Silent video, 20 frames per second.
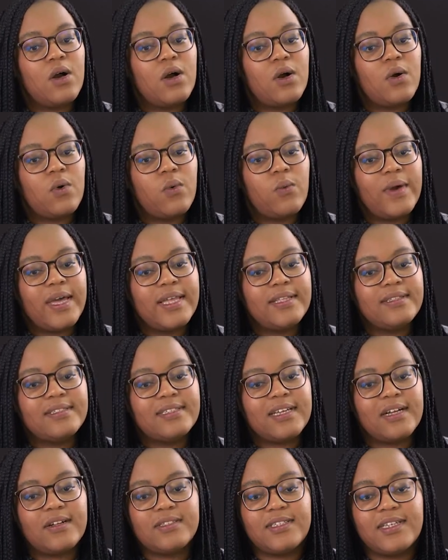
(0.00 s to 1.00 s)
When
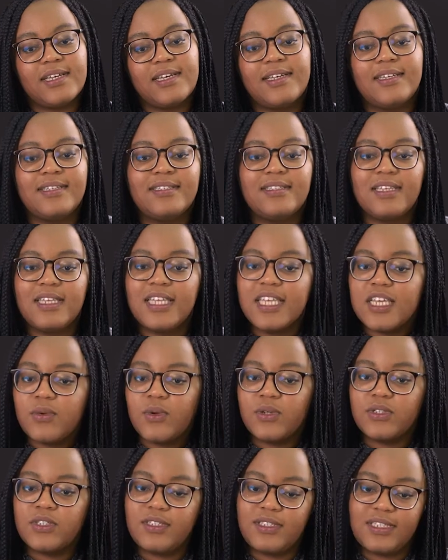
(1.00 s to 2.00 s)
delta is
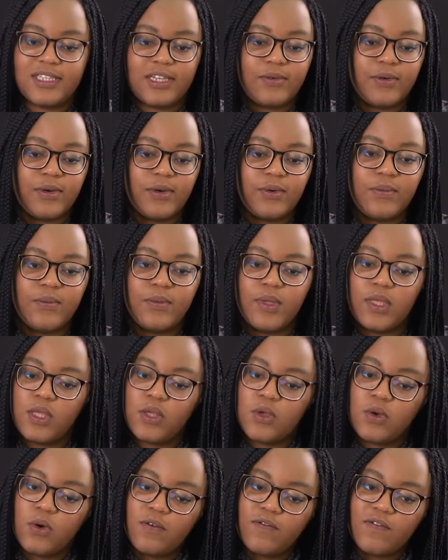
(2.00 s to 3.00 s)
equal to 0,
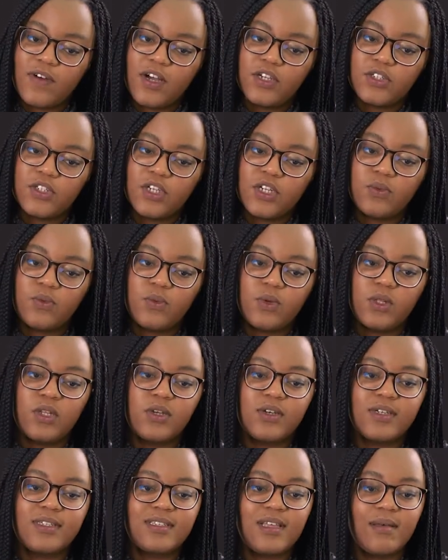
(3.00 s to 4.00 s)
your function will
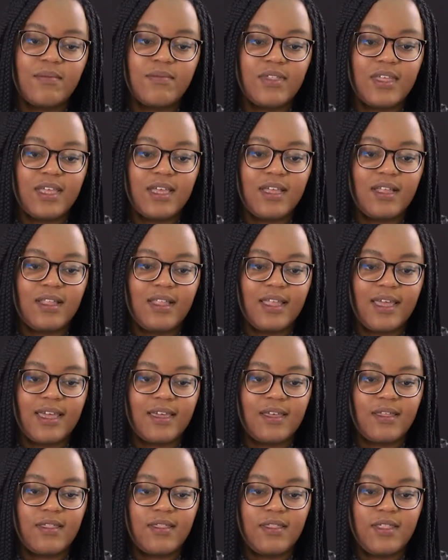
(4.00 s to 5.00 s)
look something
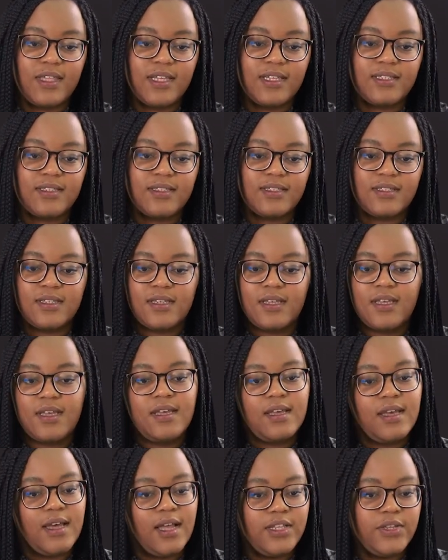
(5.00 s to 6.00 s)
like this.
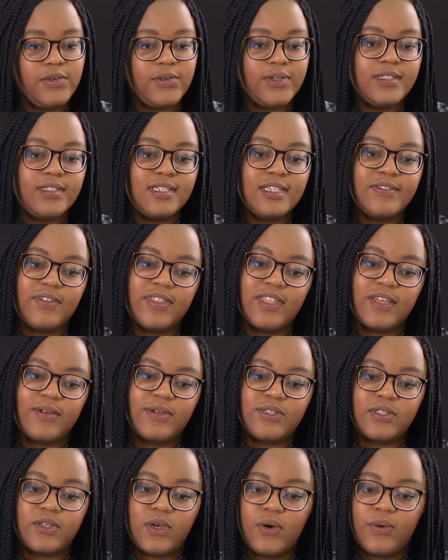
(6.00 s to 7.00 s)
And you can see that there
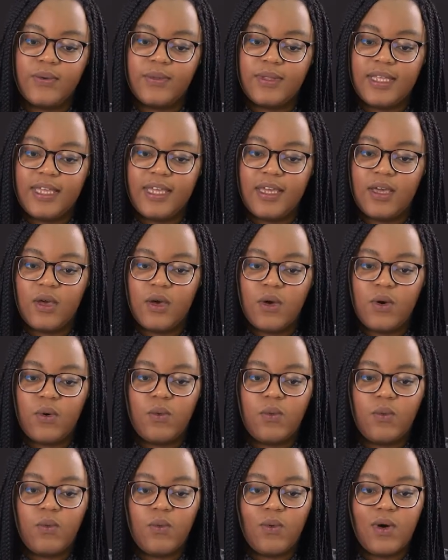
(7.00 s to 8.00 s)
is only
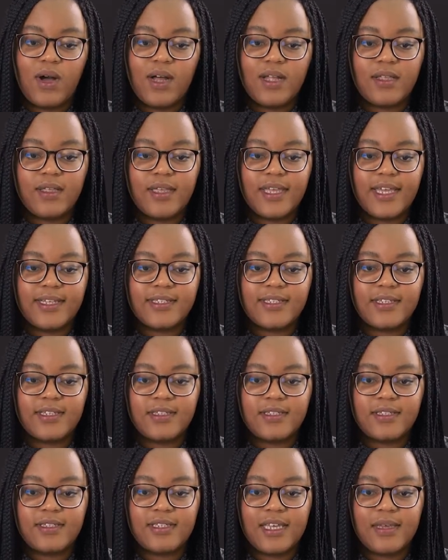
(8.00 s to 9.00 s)
one
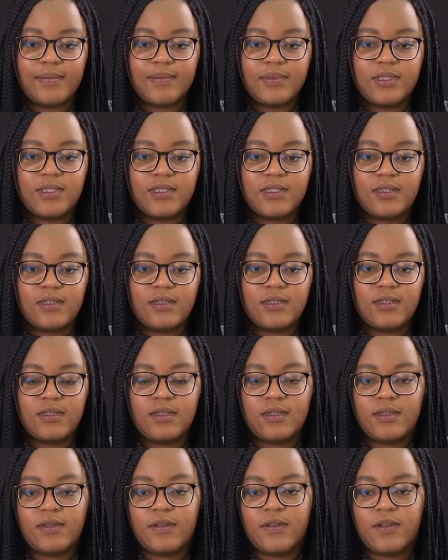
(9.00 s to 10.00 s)
x-intercept.
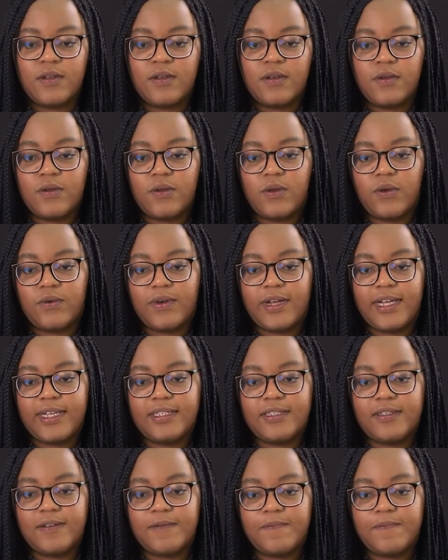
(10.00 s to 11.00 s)
All right.